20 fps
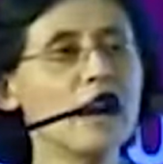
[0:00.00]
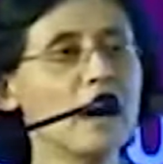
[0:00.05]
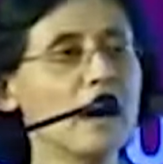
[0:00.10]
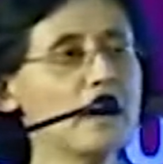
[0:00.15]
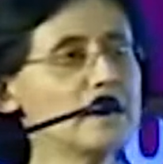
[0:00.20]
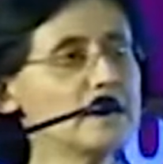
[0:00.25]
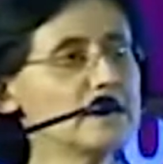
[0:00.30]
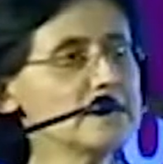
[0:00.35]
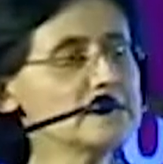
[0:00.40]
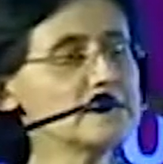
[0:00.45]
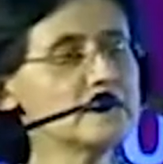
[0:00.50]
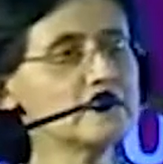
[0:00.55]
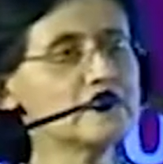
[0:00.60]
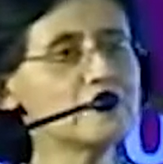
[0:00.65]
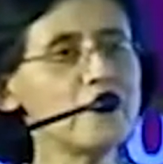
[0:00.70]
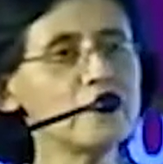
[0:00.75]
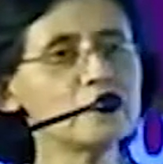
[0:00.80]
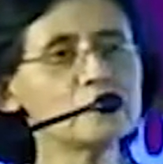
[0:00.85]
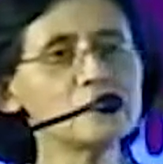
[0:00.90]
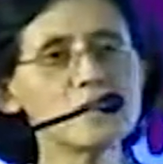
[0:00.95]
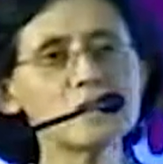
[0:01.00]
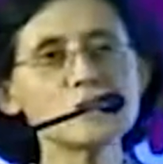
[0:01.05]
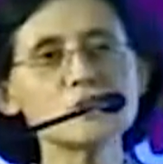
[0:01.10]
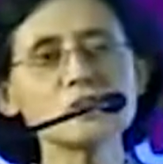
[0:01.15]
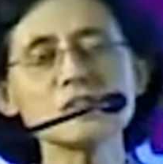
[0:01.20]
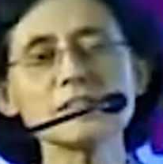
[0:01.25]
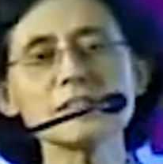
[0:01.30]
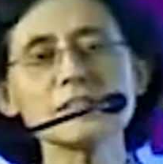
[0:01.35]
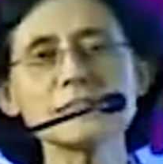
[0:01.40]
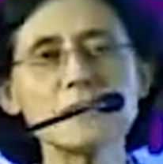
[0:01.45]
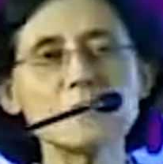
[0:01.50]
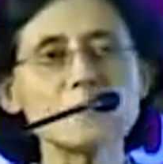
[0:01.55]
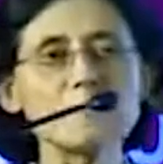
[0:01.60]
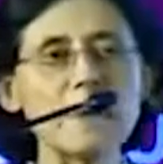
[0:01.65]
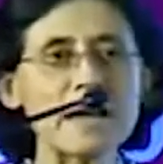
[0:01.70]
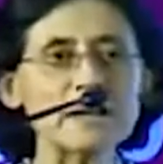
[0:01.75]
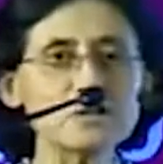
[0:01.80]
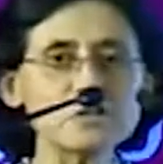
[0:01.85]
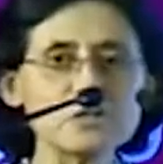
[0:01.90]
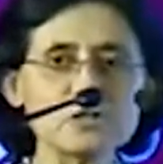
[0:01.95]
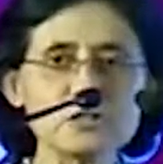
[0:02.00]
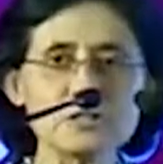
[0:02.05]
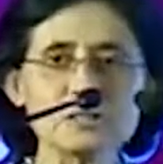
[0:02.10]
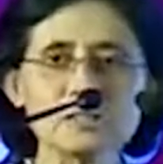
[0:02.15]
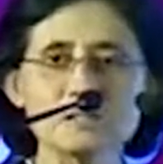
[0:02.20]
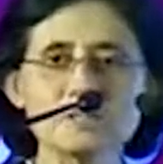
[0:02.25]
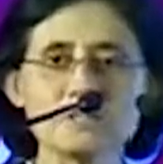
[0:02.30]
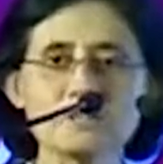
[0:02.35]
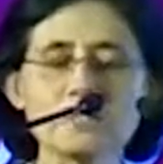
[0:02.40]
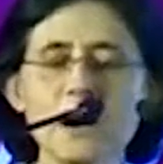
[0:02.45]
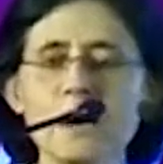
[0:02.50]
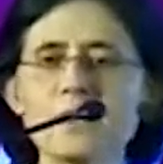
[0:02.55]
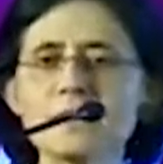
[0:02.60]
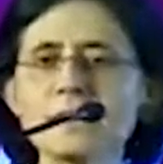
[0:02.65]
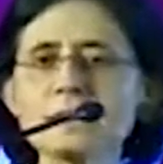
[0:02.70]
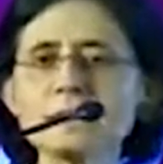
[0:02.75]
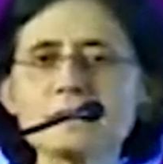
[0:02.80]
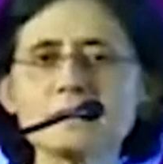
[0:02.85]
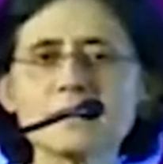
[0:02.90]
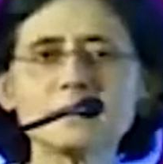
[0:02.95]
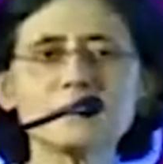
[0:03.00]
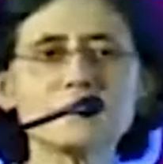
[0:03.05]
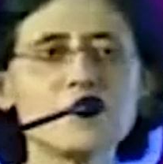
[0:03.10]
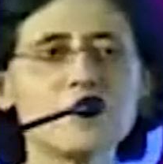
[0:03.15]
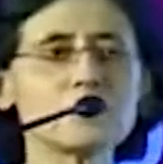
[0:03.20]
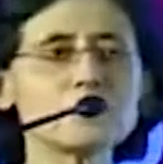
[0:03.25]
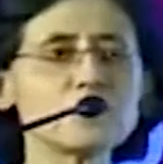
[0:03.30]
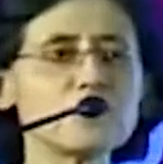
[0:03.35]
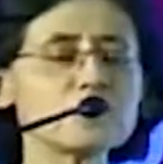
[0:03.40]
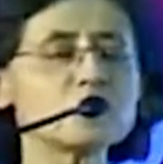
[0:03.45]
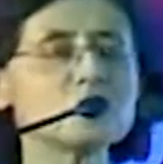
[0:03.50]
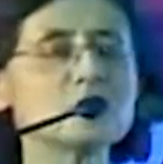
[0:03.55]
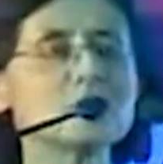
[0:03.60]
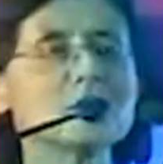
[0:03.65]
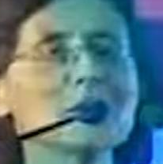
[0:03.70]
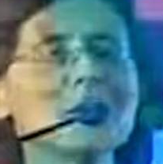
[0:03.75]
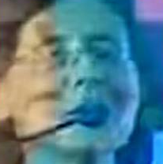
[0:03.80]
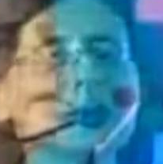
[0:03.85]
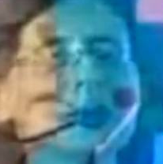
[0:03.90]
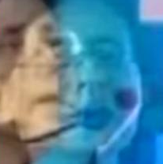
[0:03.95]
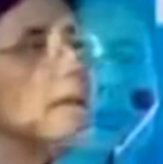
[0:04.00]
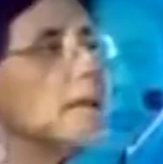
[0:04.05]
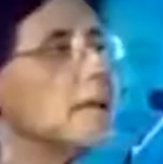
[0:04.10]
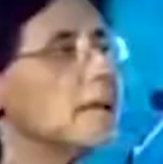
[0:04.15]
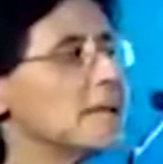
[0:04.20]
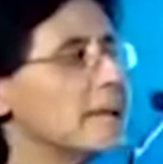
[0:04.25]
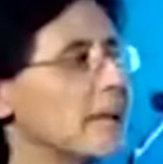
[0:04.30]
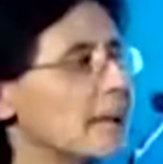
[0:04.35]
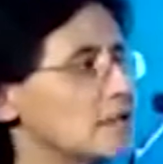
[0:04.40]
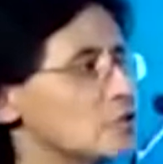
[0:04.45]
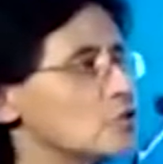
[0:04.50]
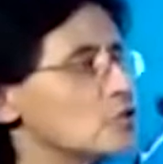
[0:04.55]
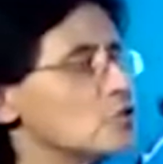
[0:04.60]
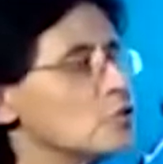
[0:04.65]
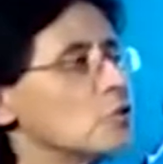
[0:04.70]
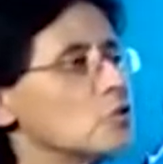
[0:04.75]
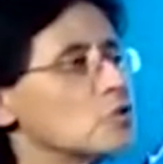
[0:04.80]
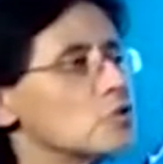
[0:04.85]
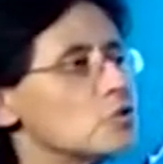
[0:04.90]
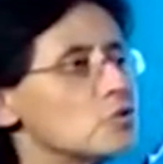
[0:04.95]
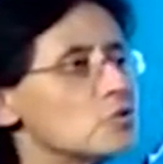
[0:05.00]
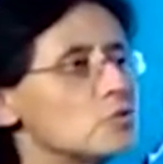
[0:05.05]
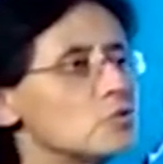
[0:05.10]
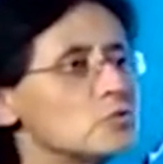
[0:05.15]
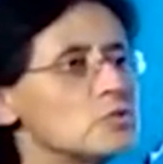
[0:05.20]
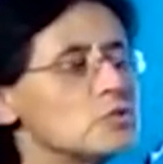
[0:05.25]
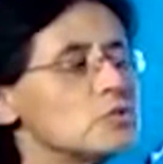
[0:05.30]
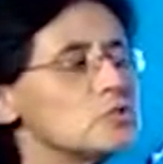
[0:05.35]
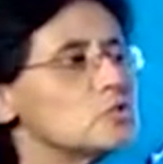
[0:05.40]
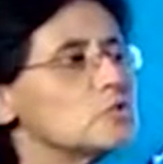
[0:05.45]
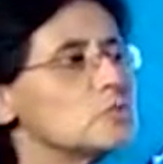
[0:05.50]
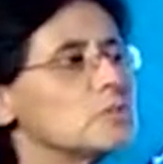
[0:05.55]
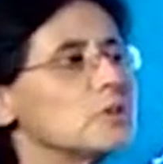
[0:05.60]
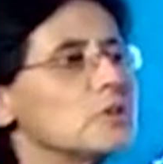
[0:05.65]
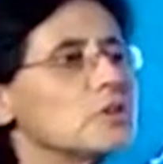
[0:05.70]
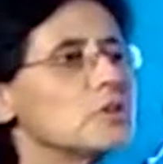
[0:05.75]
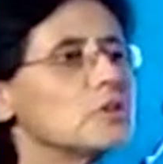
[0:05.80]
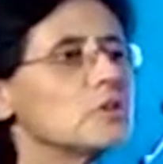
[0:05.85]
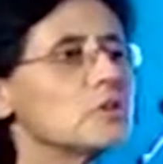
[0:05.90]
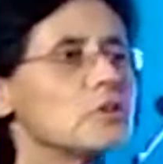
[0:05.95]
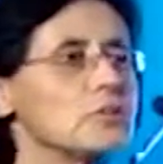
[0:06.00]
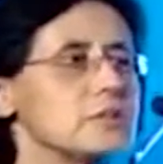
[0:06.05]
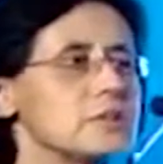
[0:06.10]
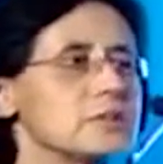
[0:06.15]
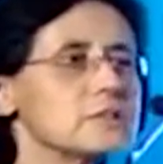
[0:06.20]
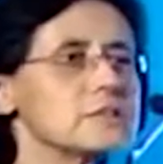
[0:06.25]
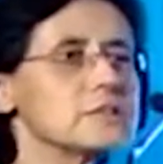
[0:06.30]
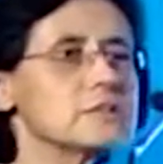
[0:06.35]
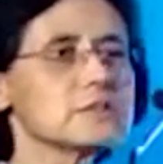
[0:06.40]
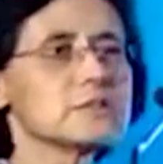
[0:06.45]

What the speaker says: unless that foundation is imaginative, unless that foundation gets your students to be curious,